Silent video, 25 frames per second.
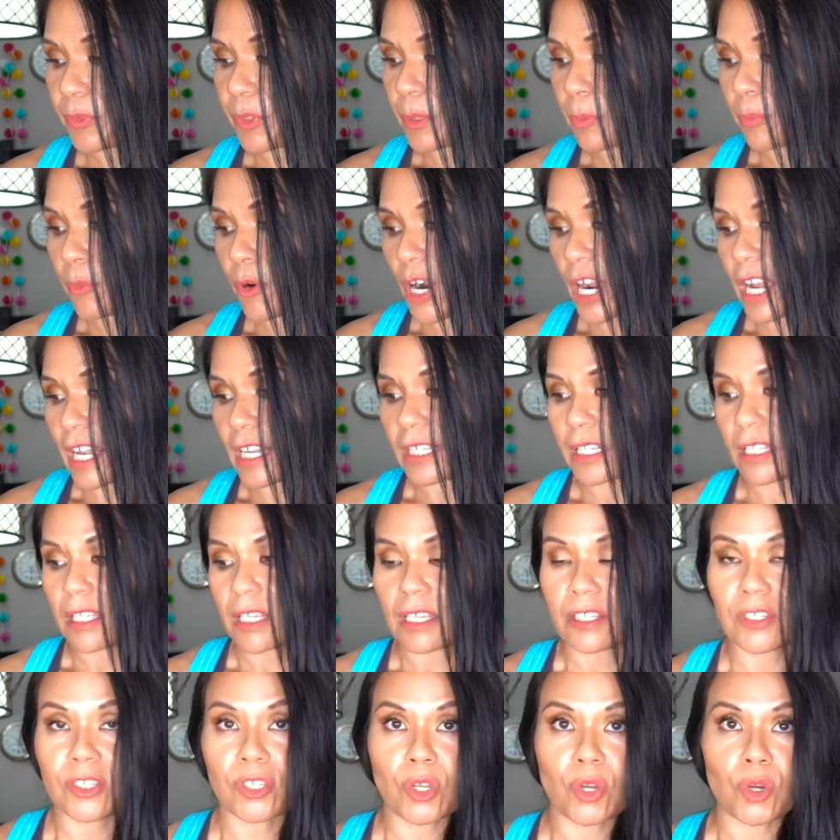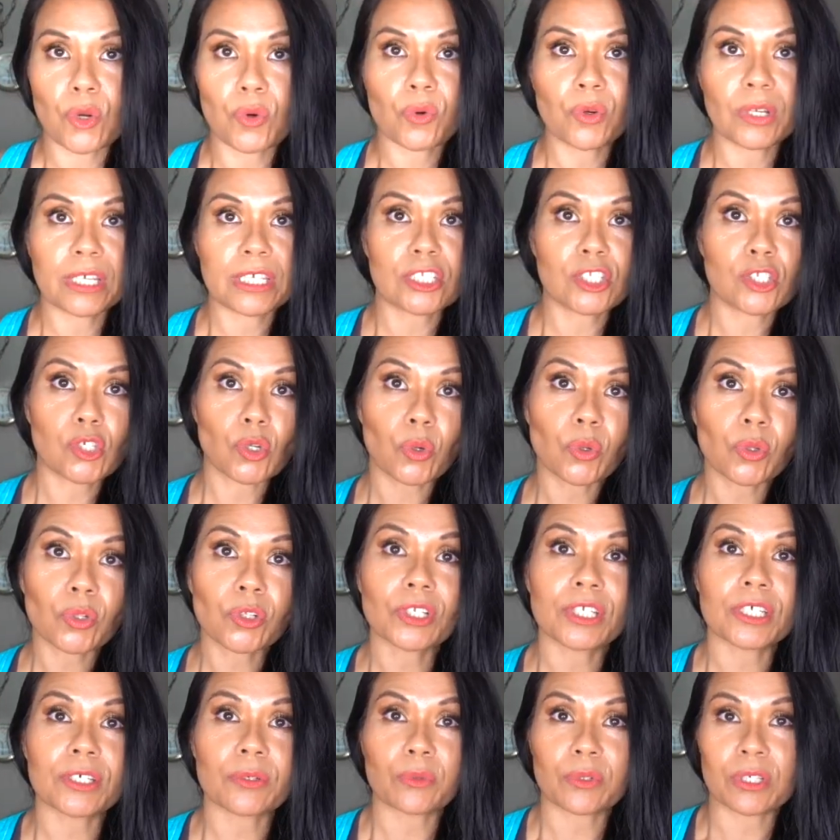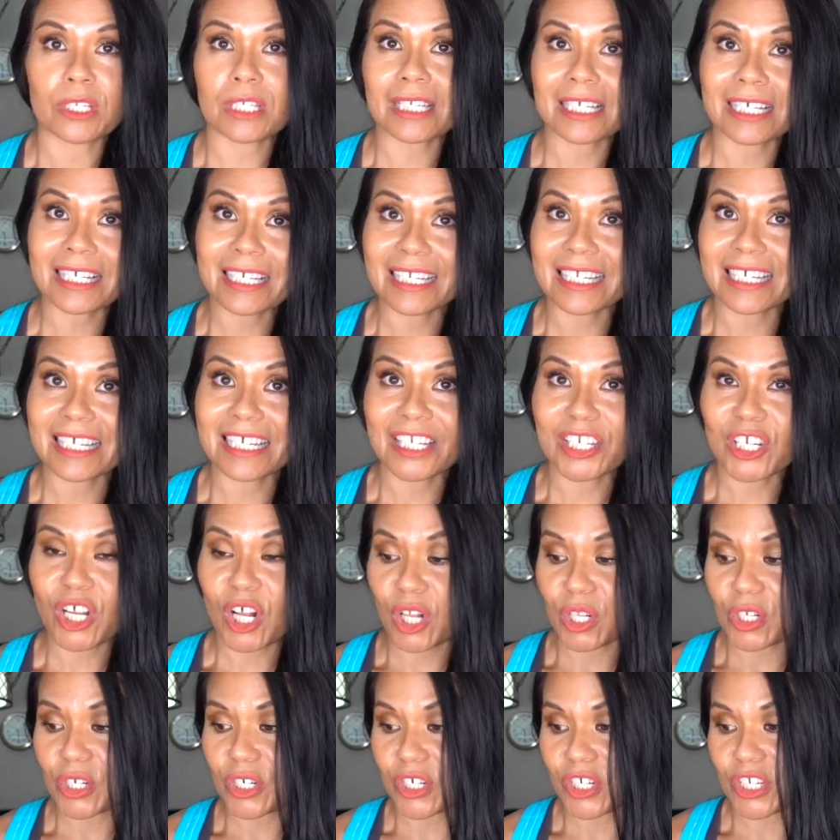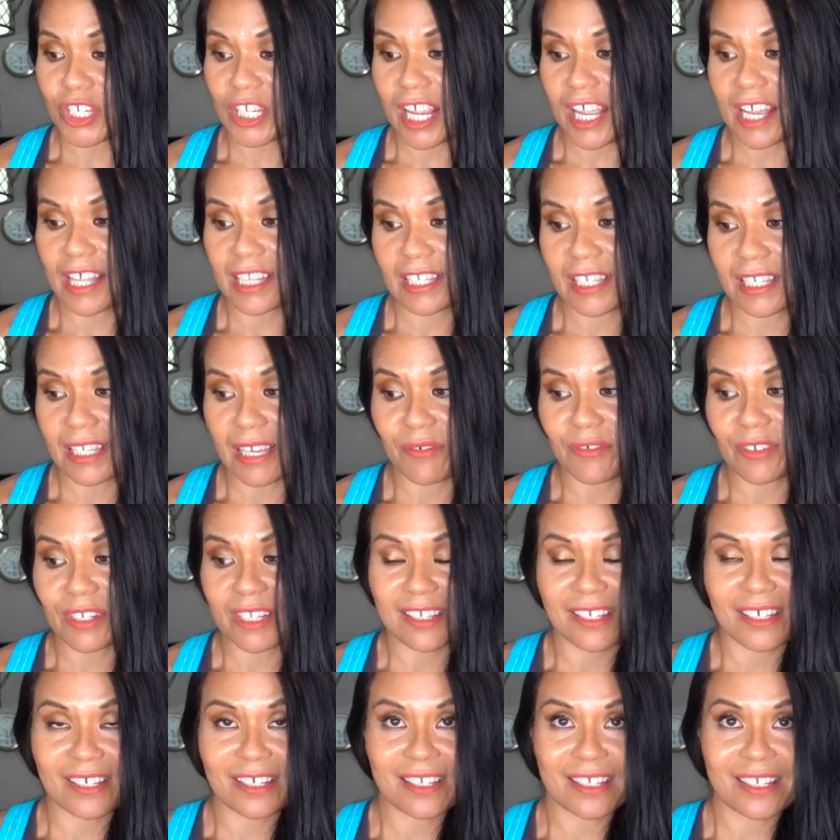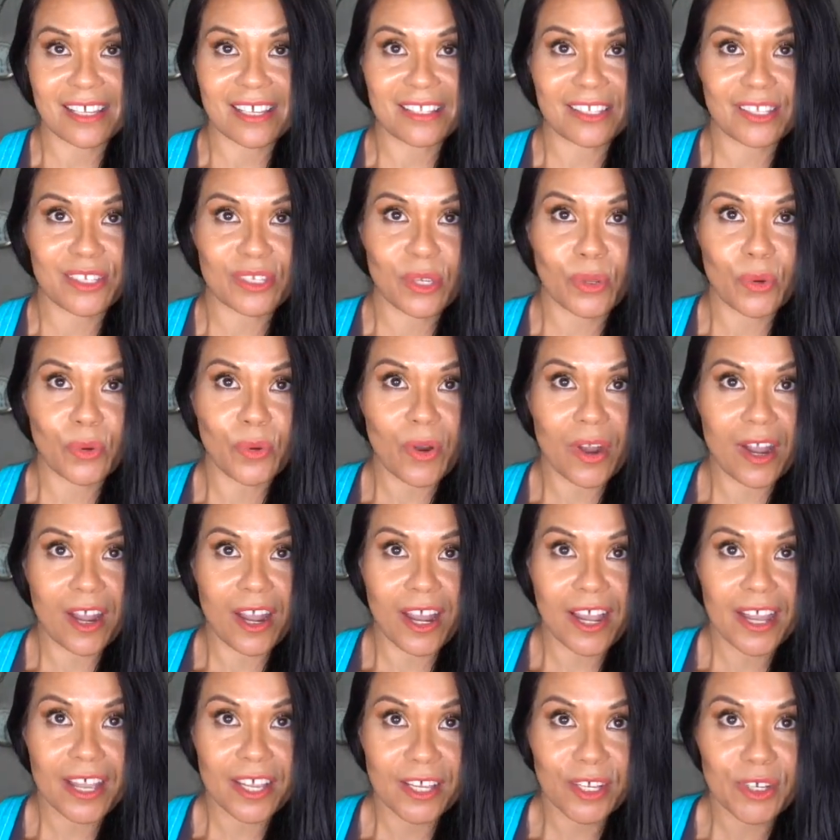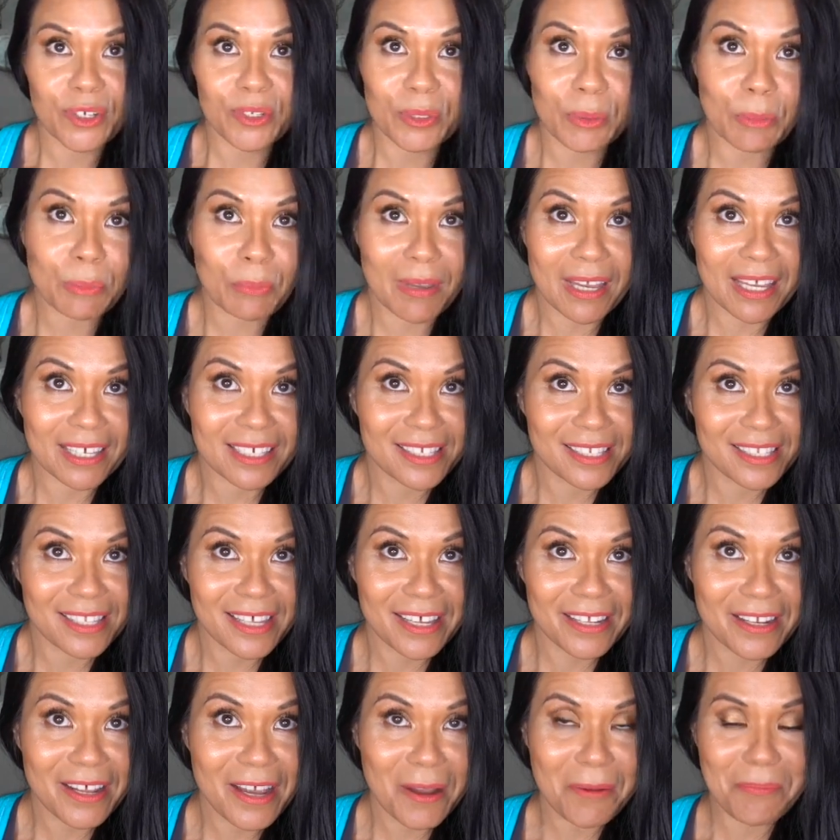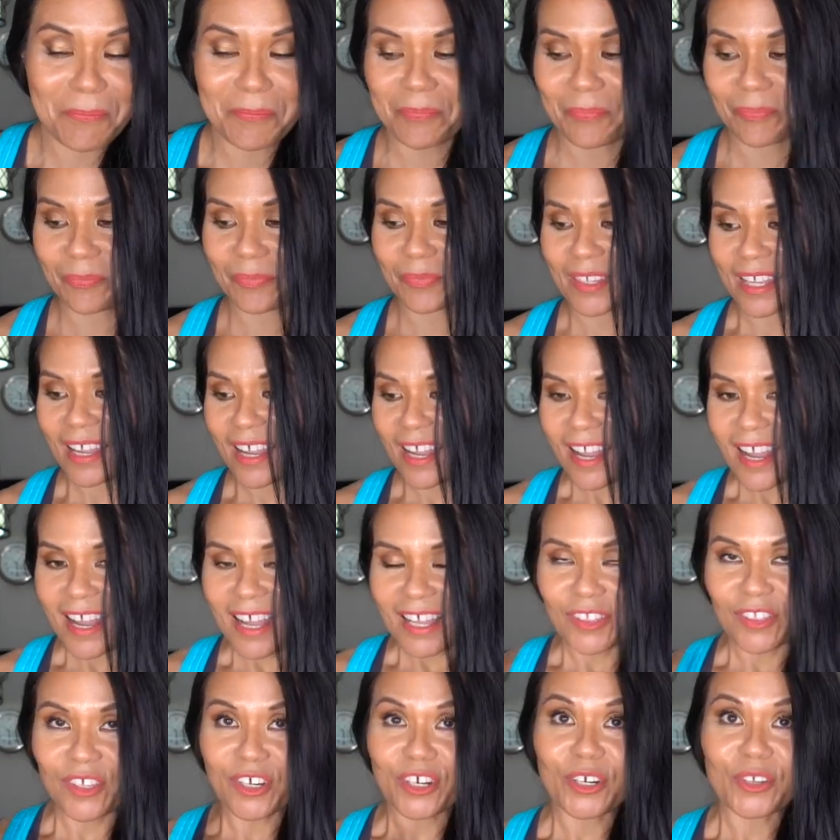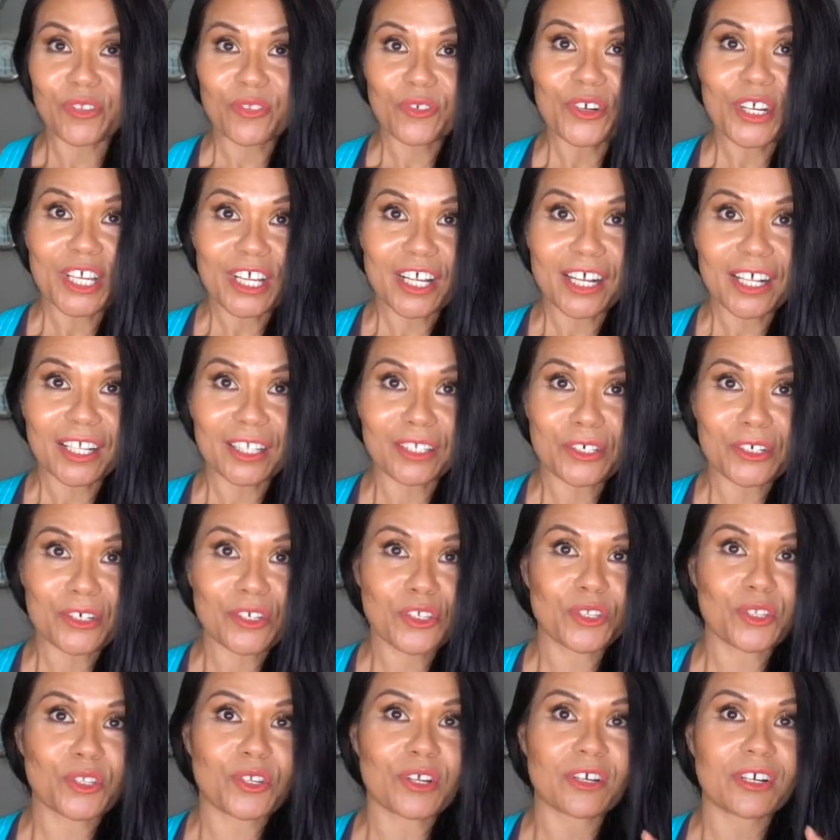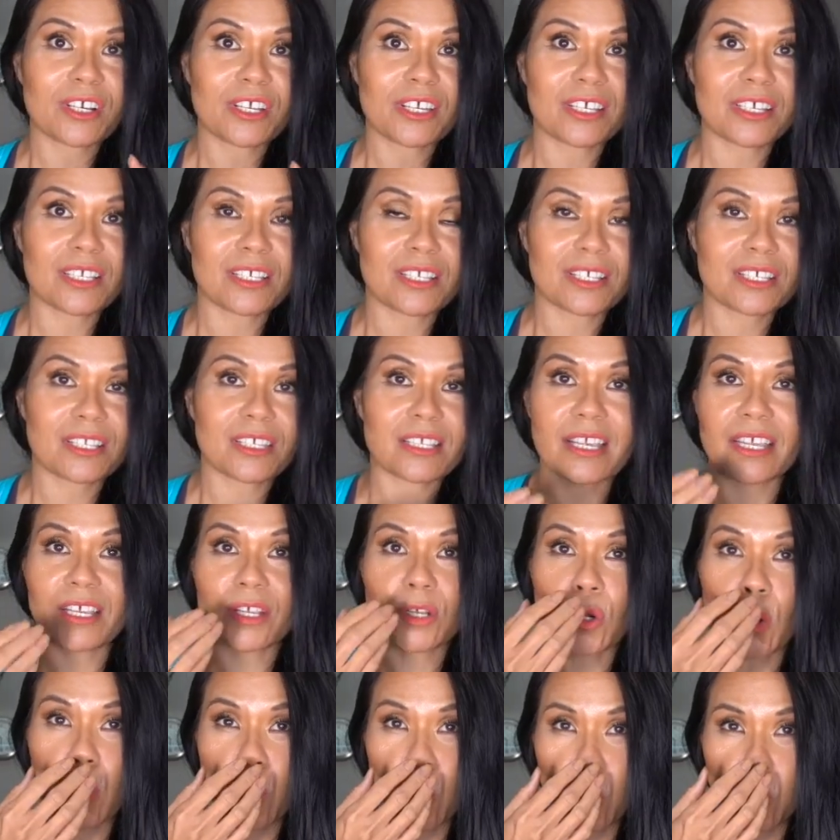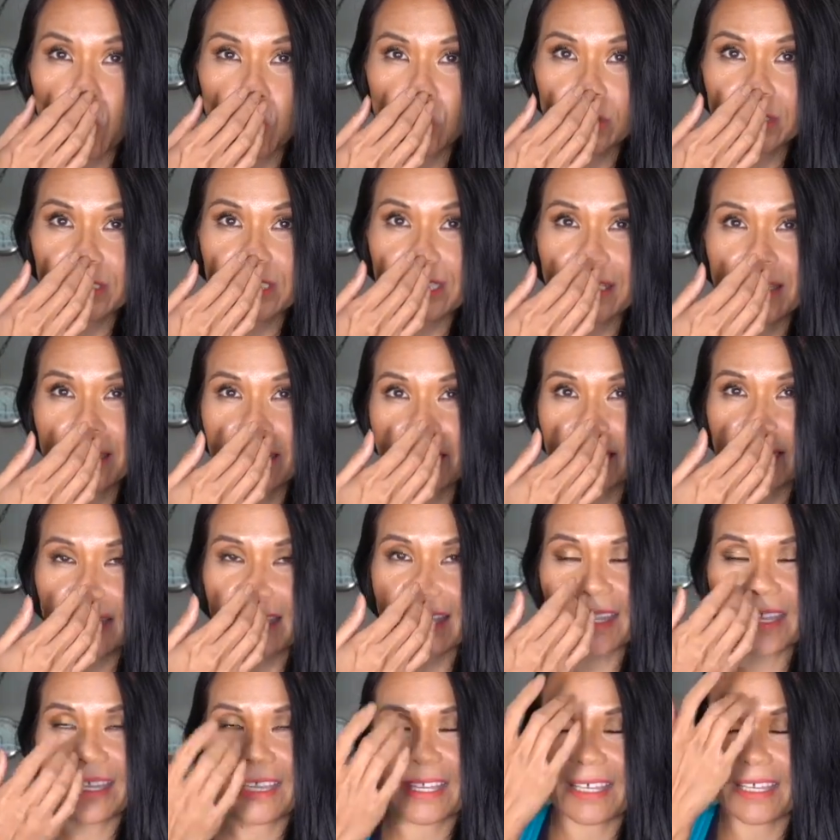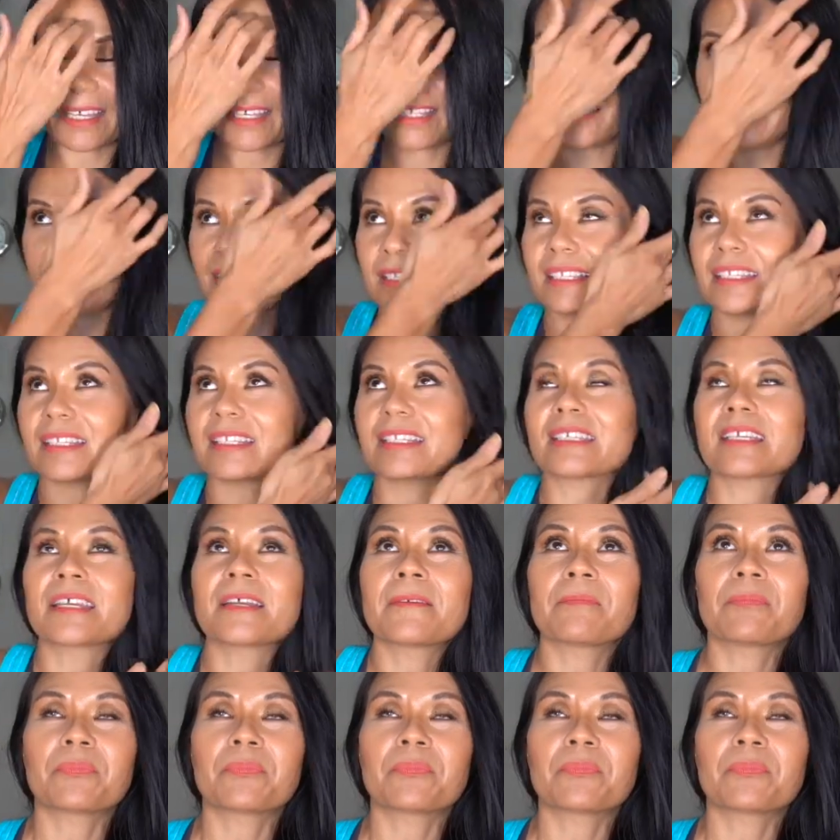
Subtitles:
the price. So in total it was $16.76. So I couldn't pass that up. There are three colors. There is gold and